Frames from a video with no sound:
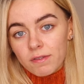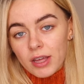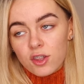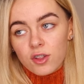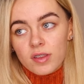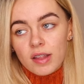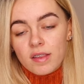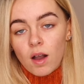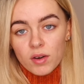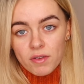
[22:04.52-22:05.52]
facials. It's
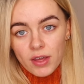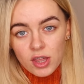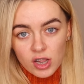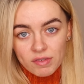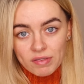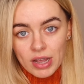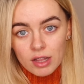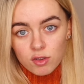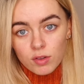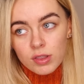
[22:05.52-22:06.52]
the only facial I've ever
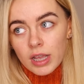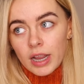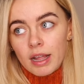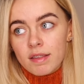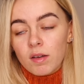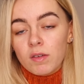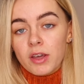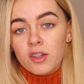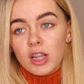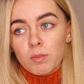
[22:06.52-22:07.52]
had done there. It's the only
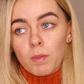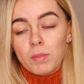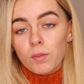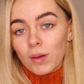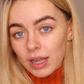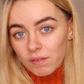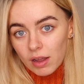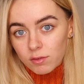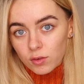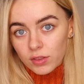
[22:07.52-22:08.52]
facial I probably will ever
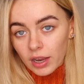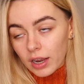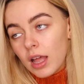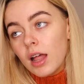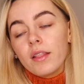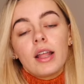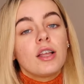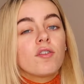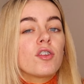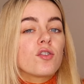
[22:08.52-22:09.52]
have done there. They
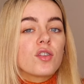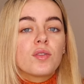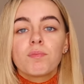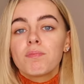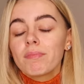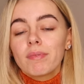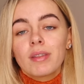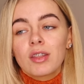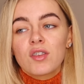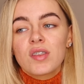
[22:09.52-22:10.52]
literally just
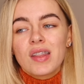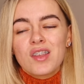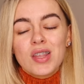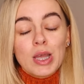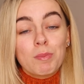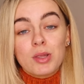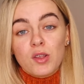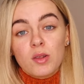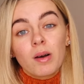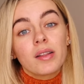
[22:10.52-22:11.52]
they just hit my
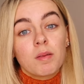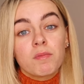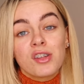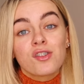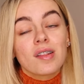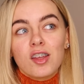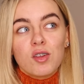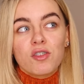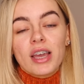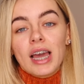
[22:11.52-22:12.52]
G-spot of them facials. I
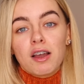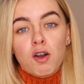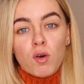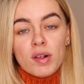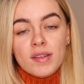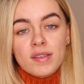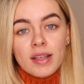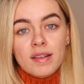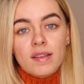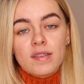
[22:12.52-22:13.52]
get like a course of
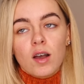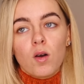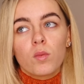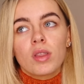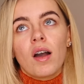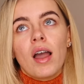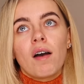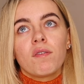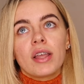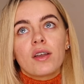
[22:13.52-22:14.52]
6, so that I
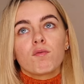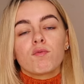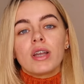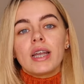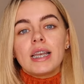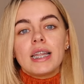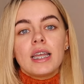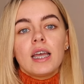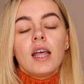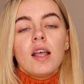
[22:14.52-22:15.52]
have
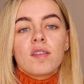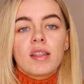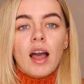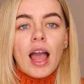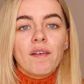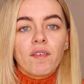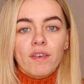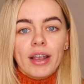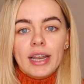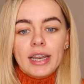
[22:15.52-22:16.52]
a
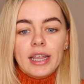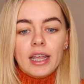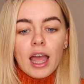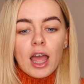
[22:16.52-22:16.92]
really